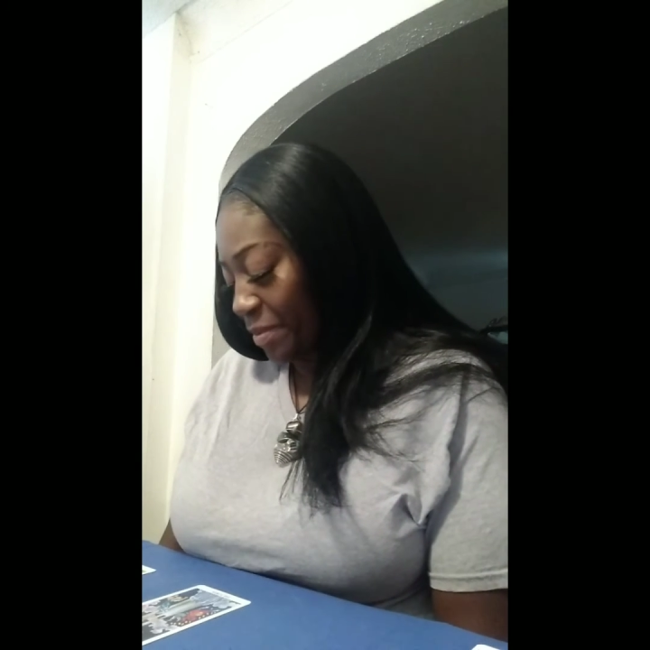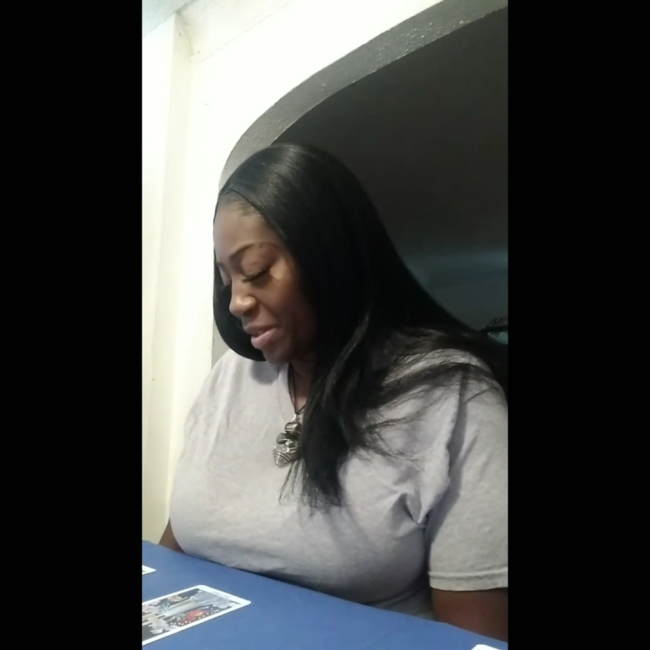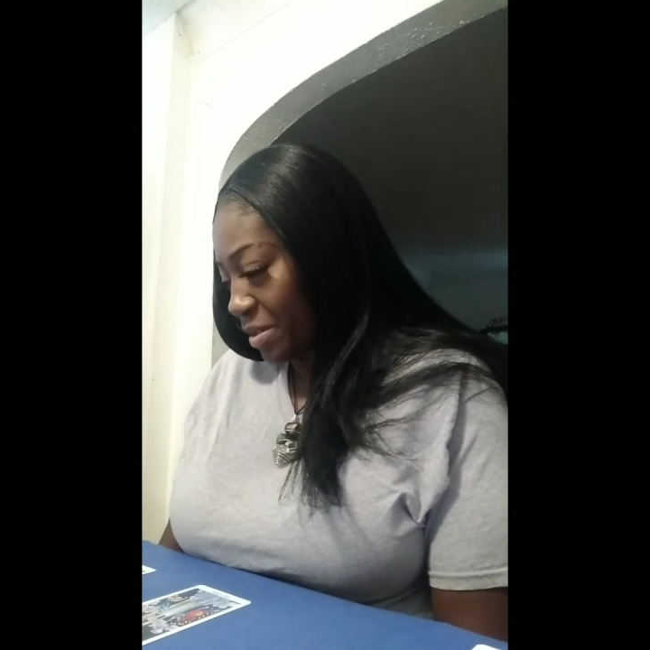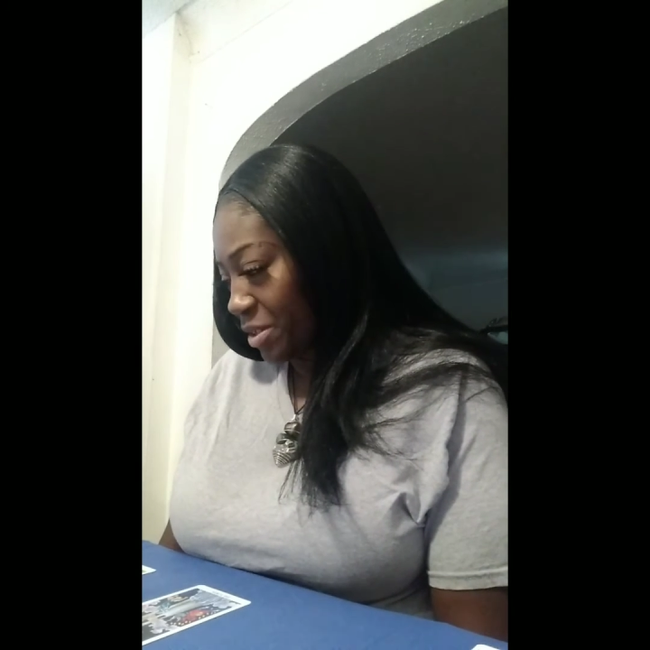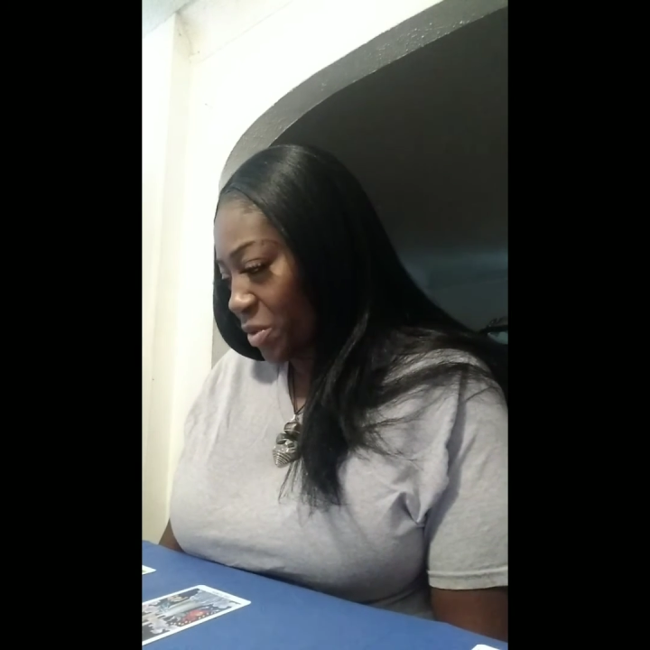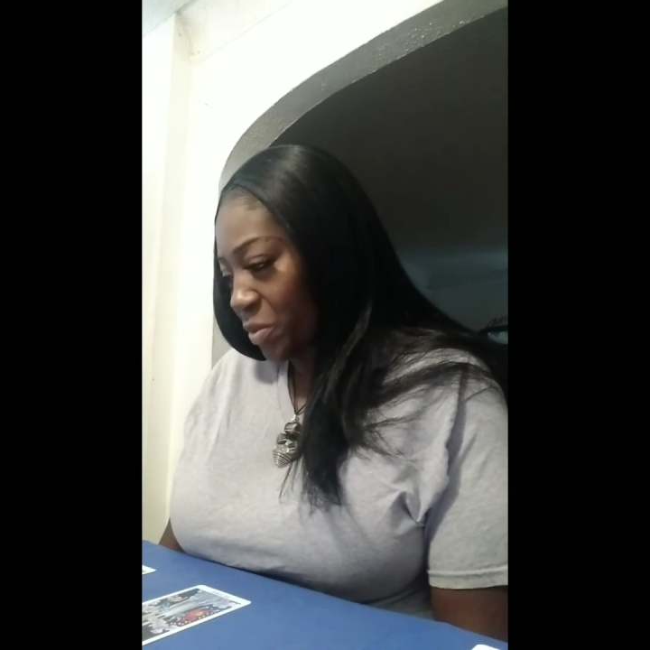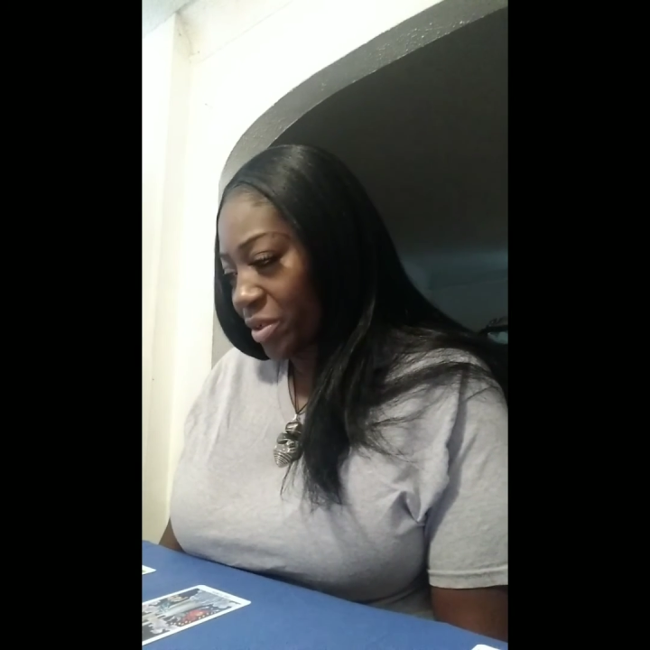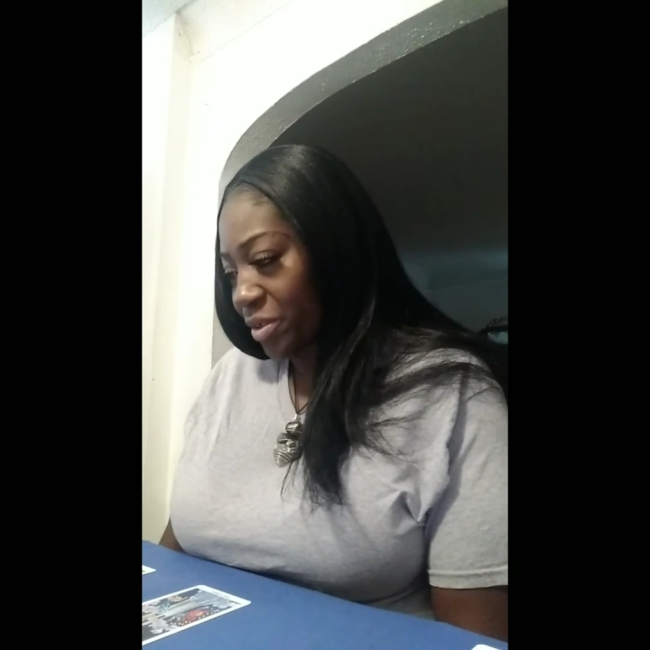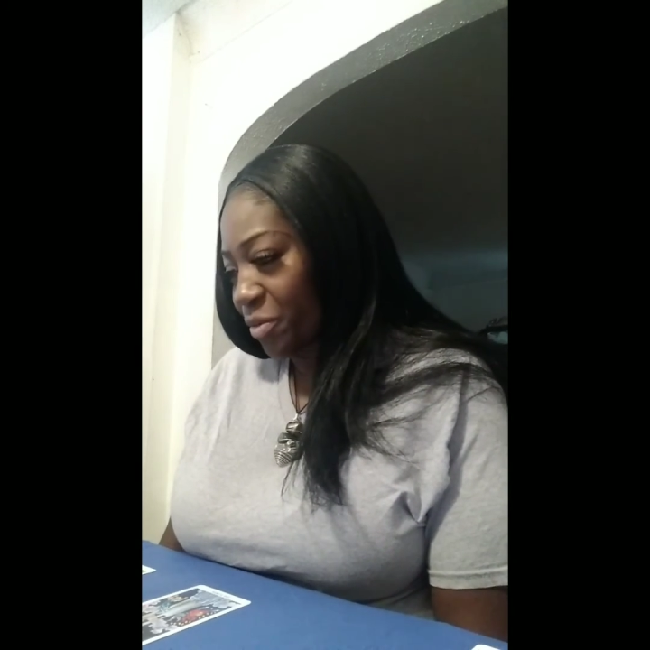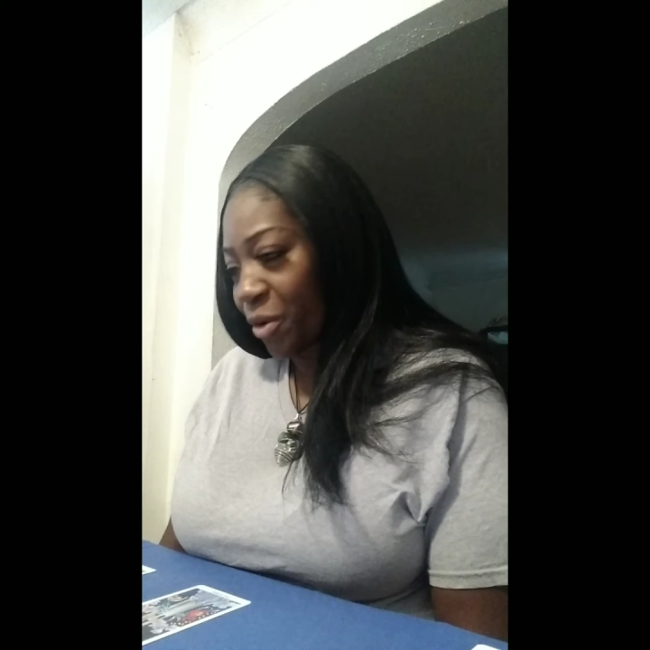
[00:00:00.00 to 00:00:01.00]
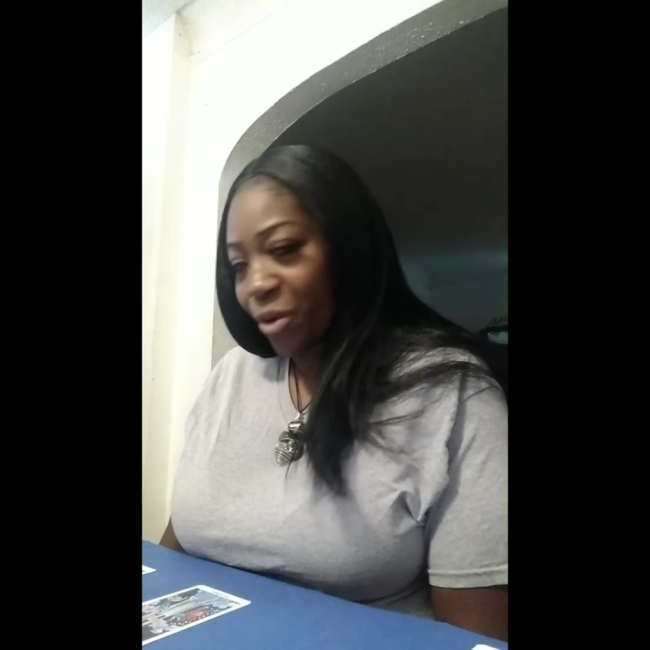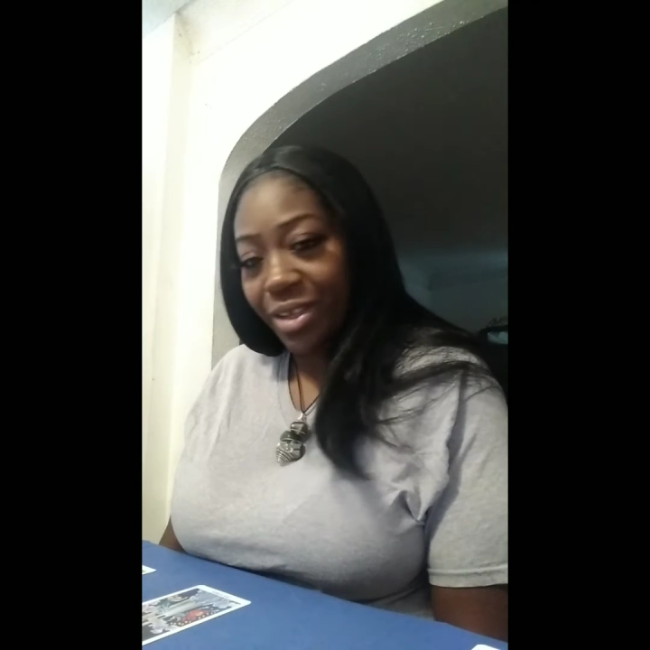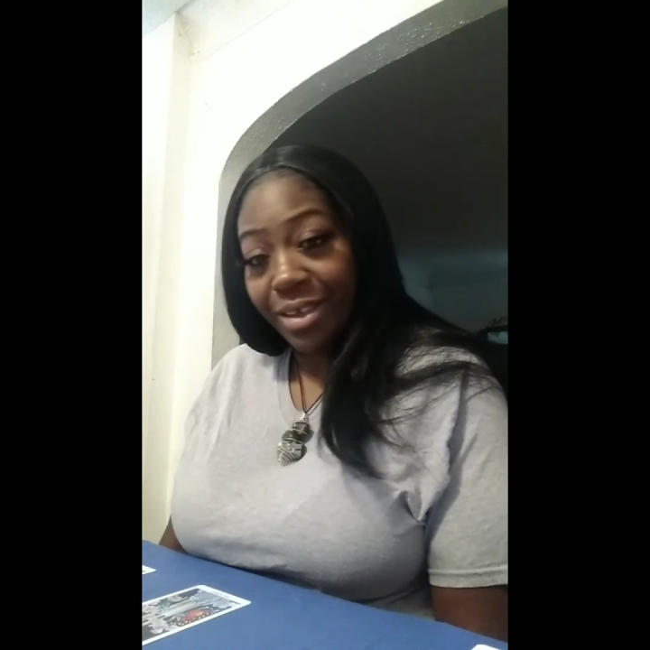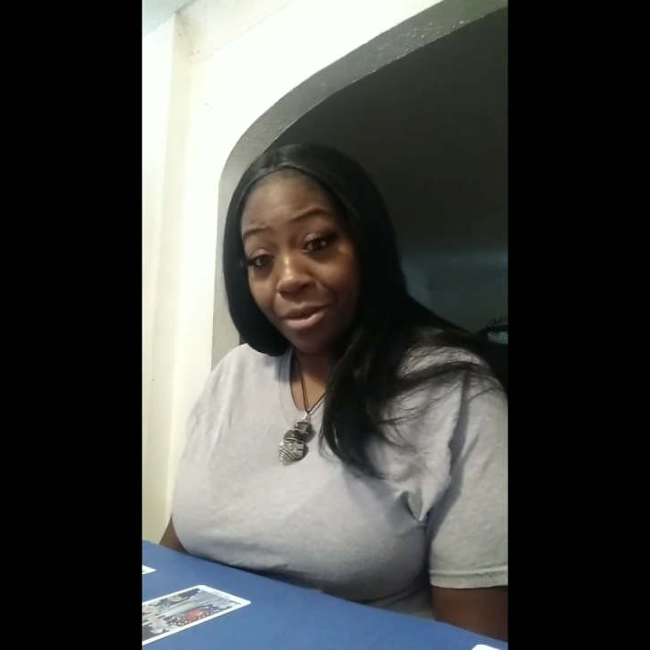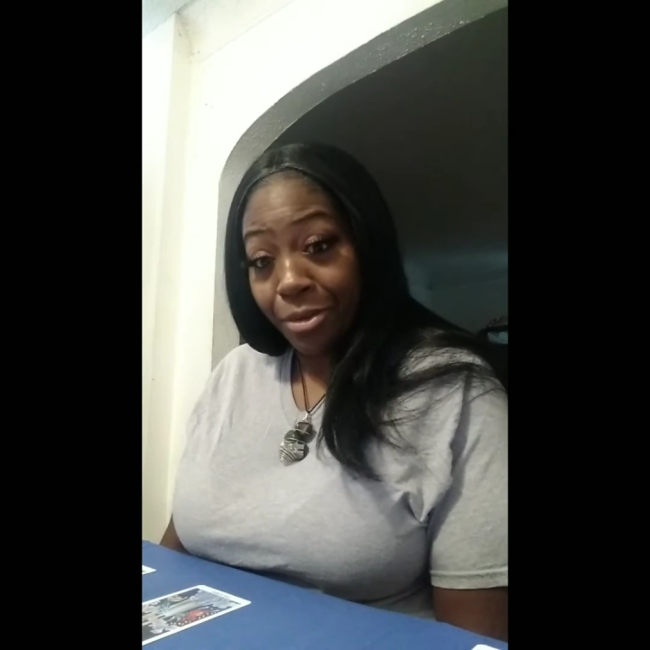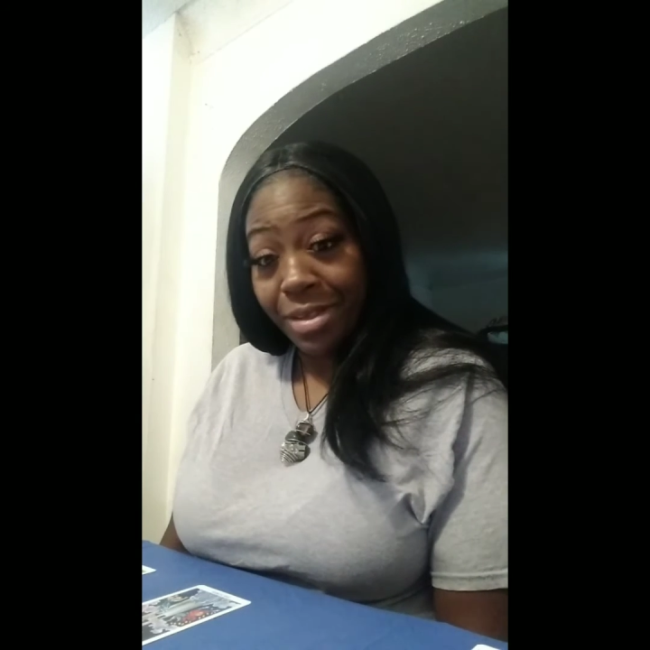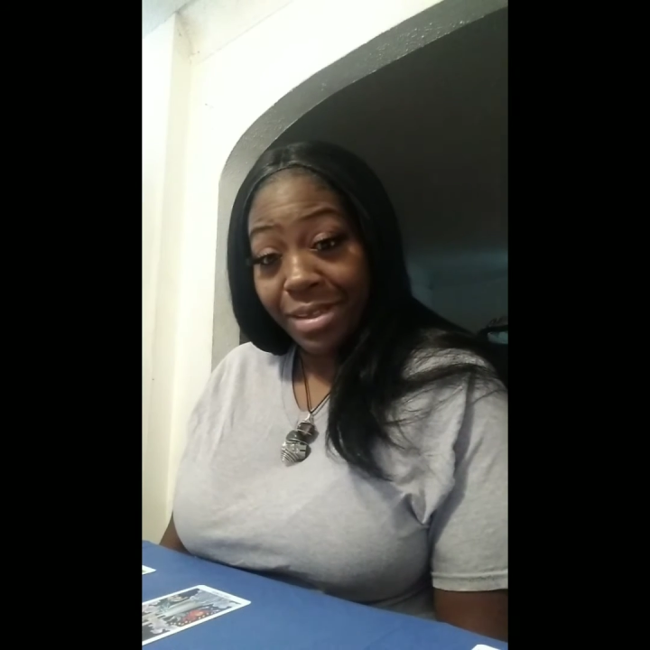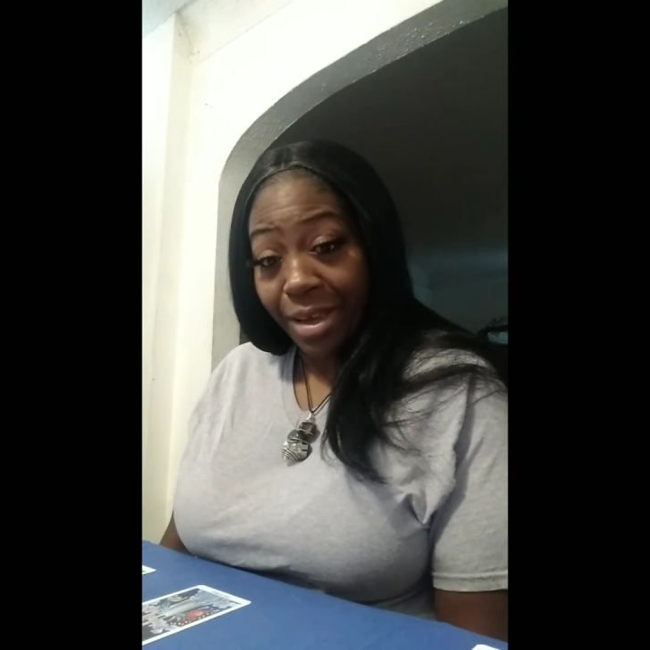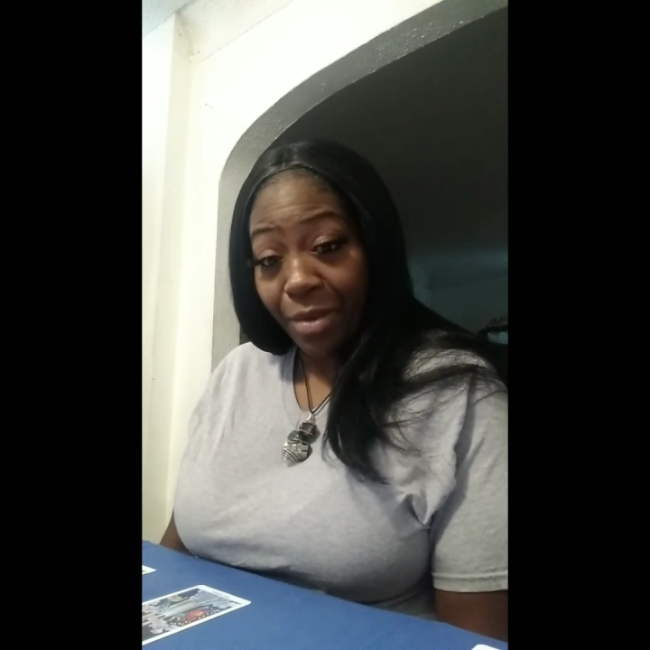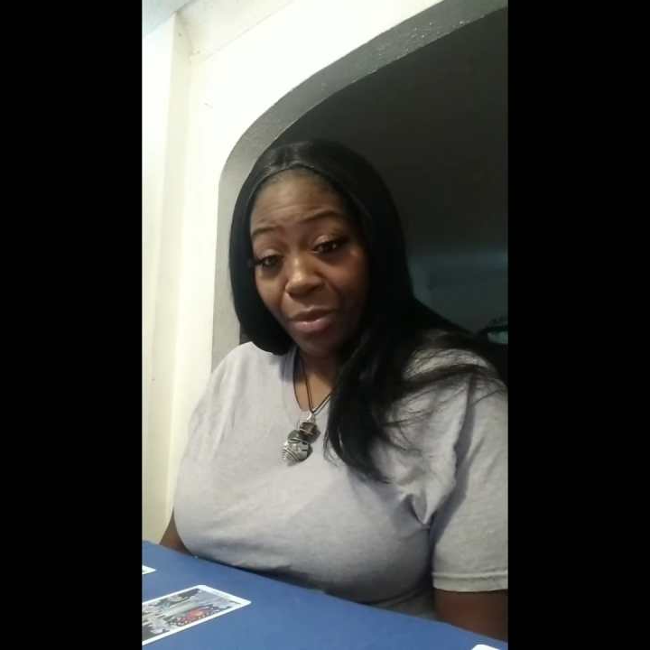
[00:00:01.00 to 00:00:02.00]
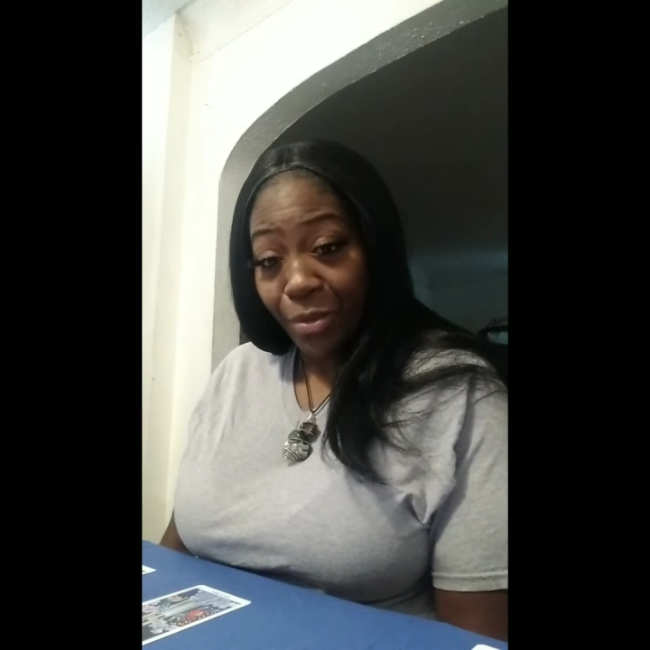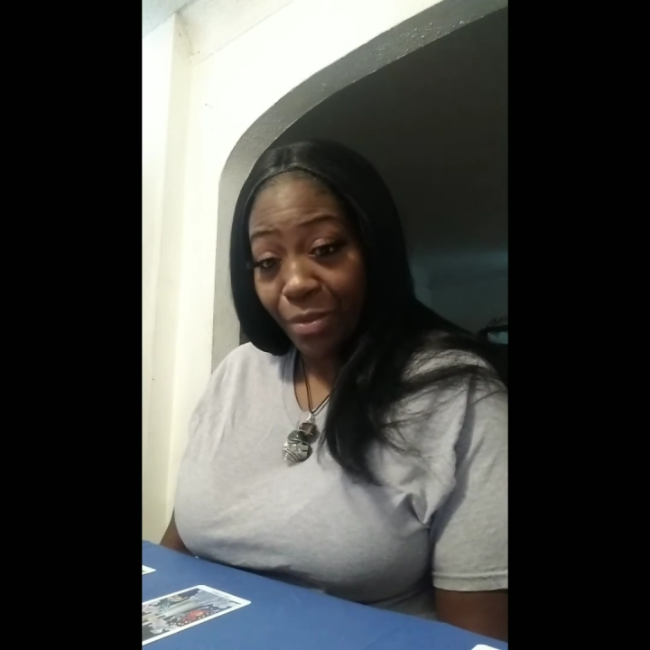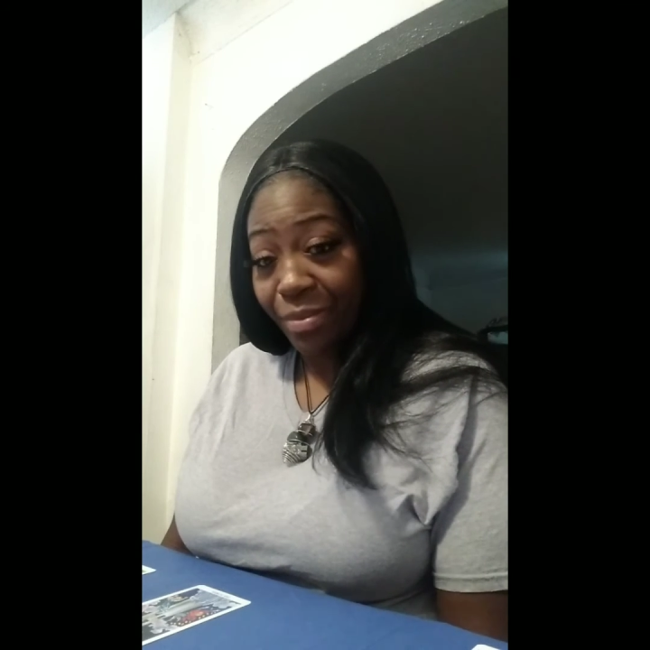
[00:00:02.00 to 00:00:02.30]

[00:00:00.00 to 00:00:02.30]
to just put it all out on the table,